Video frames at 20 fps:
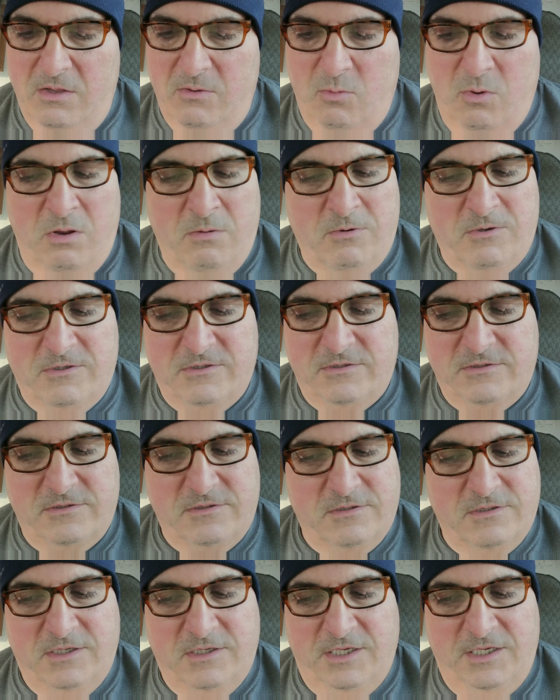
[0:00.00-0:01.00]

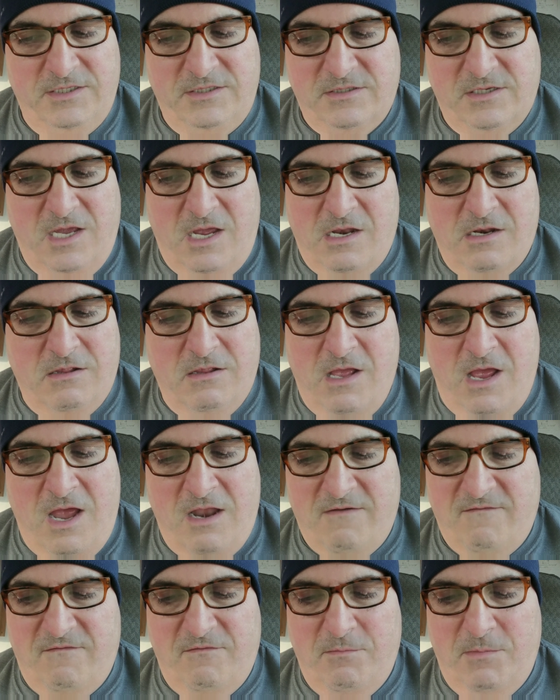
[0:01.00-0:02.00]
Wilmers, he's got a
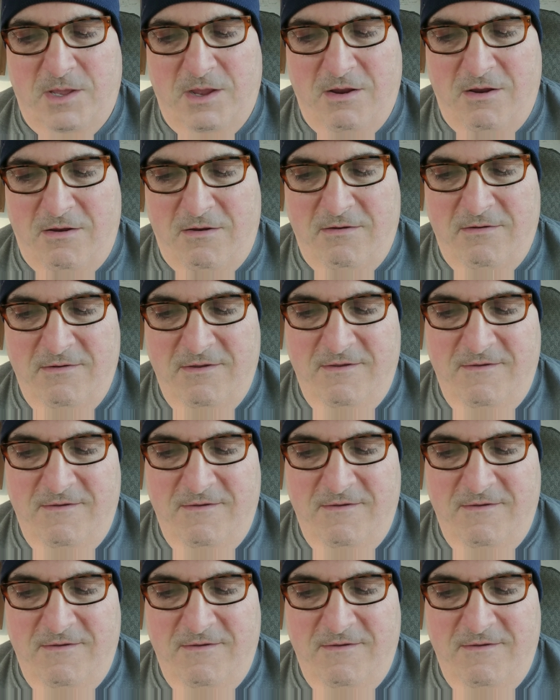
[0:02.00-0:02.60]
lot of them here.